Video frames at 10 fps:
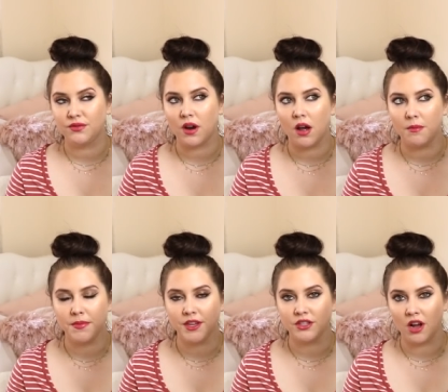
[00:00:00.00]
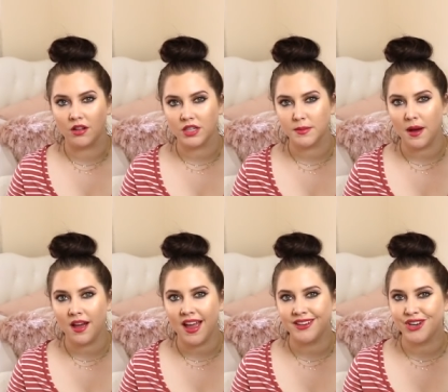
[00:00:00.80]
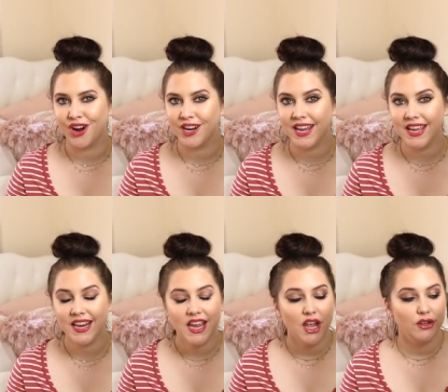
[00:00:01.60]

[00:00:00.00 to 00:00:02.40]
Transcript: from the dollar spot at Target